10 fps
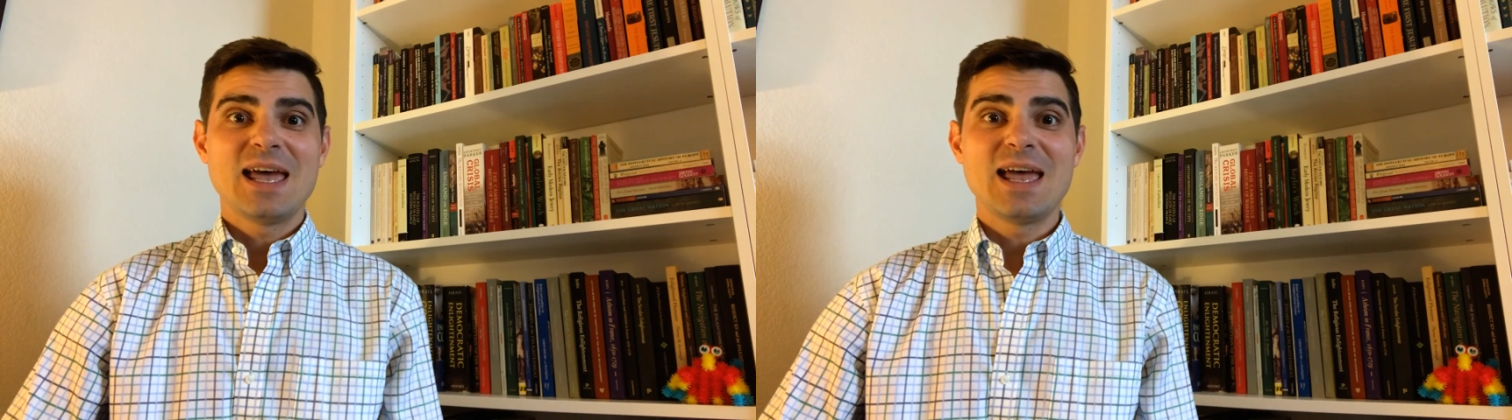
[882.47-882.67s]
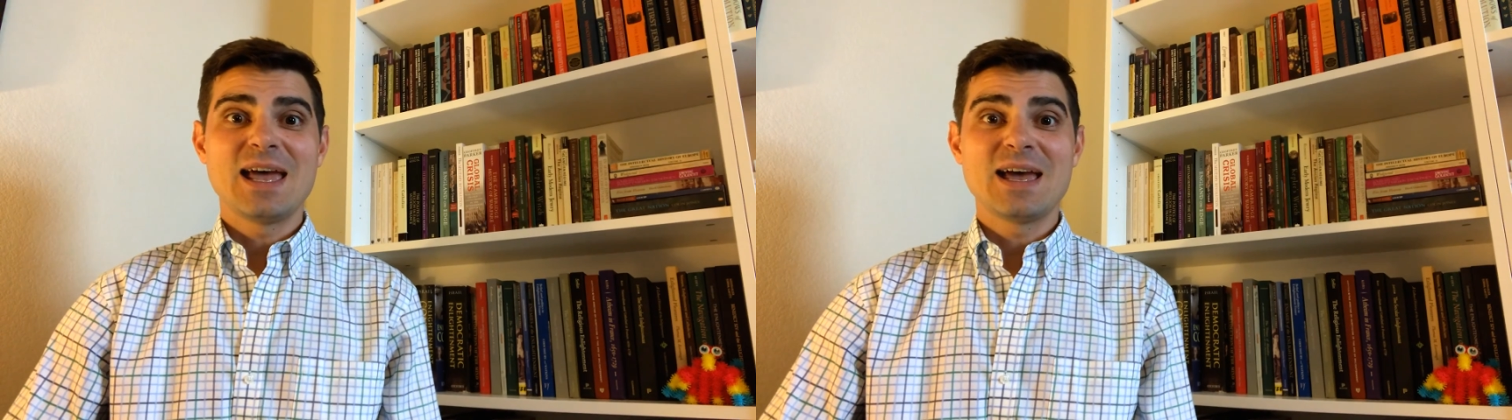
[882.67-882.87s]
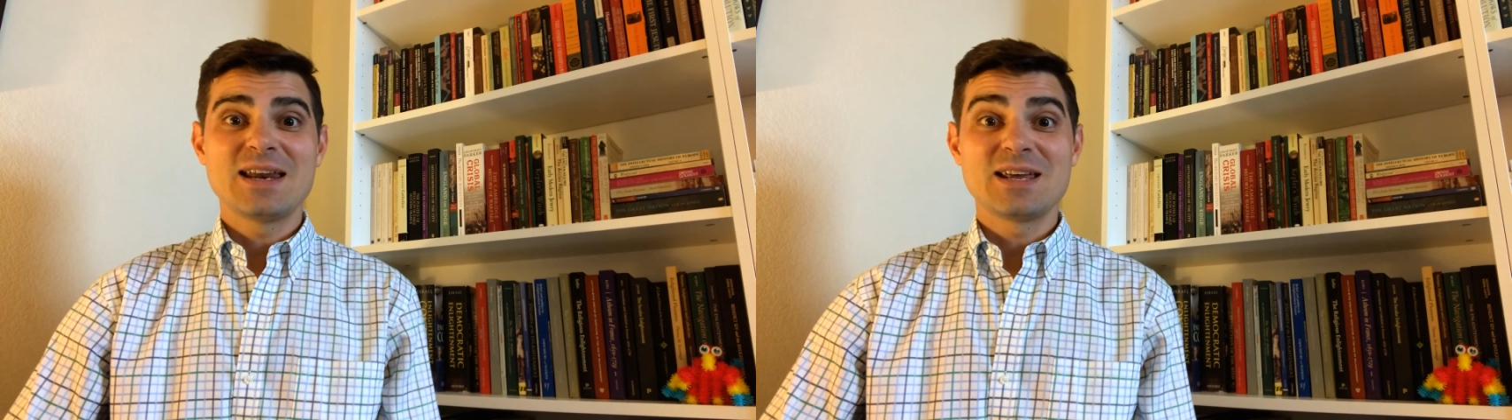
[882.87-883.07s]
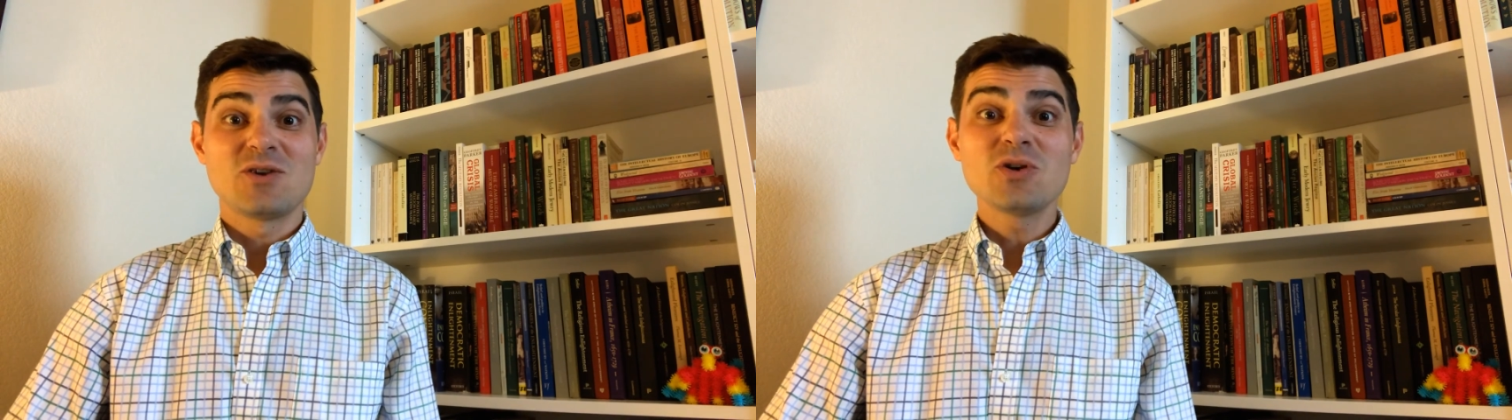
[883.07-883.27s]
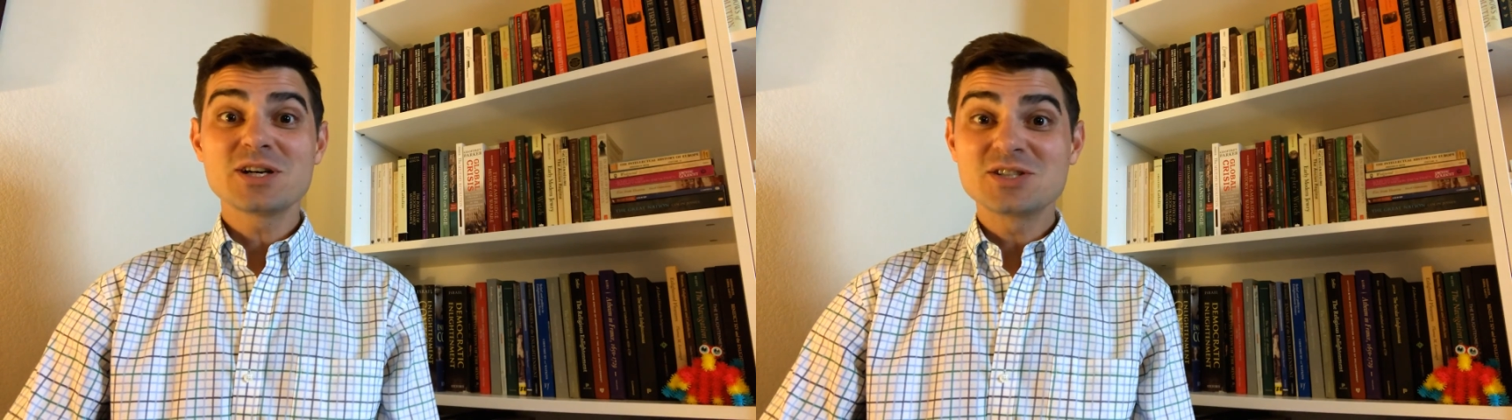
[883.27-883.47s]
And in
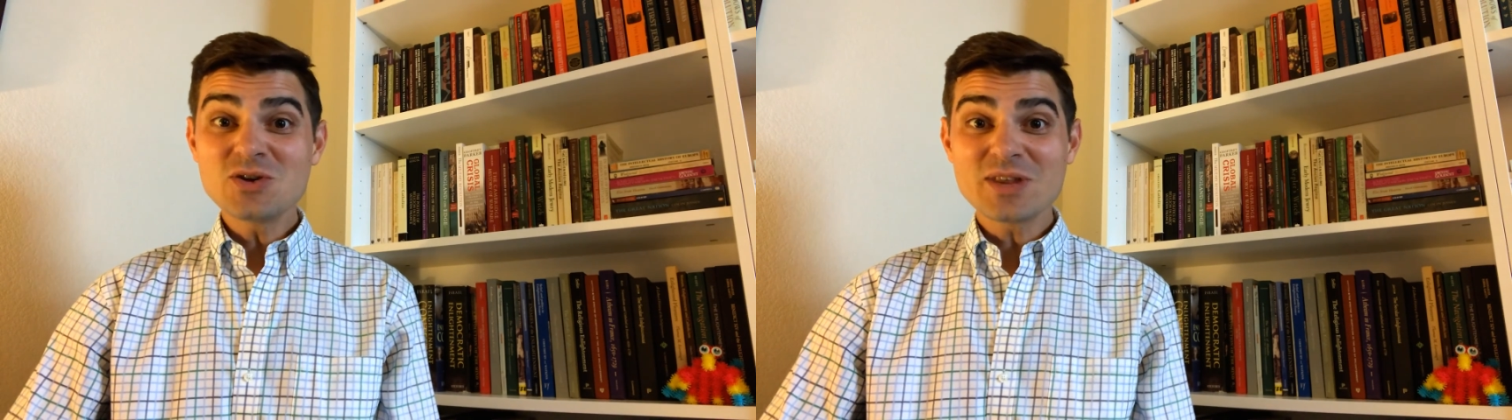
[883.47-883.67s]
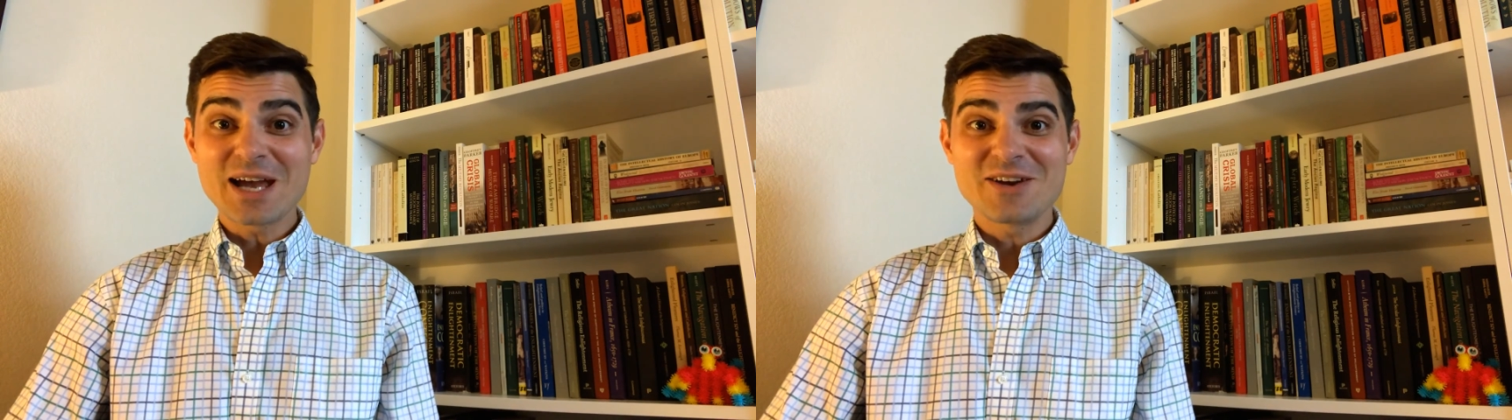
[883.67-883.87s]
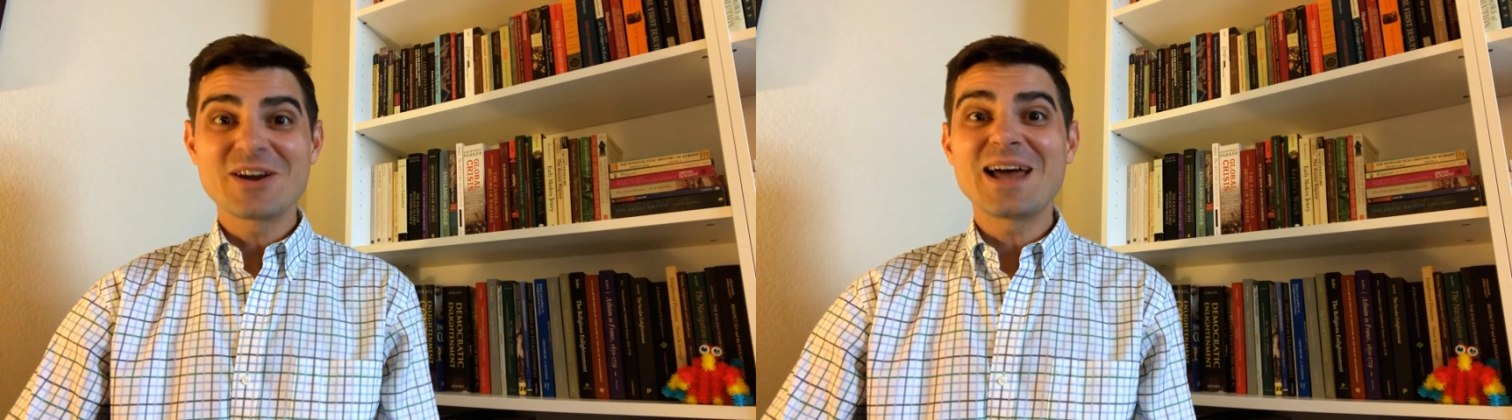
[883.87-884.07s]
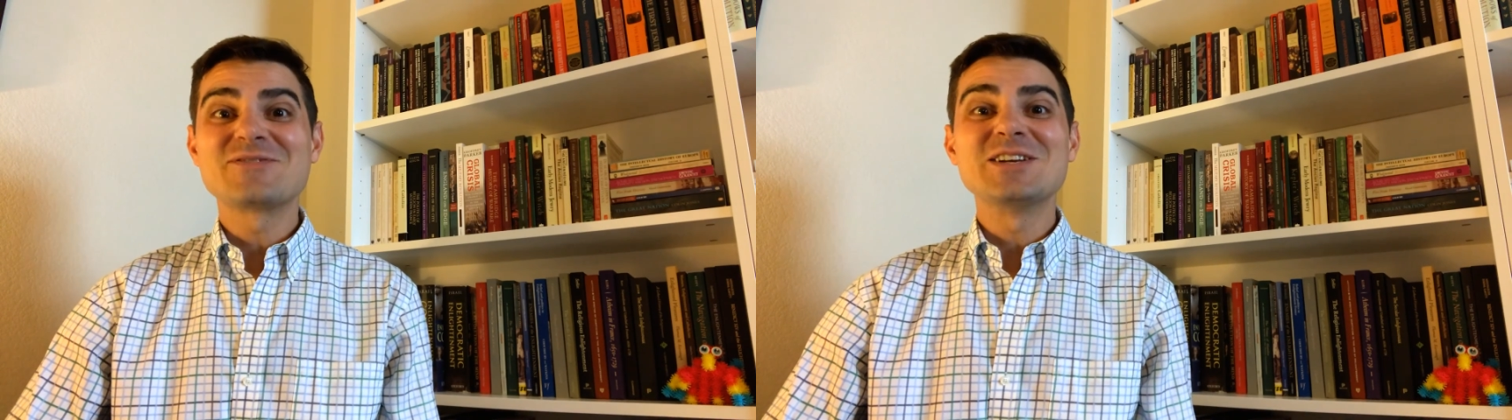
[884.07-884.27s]
order to do that, you're going to have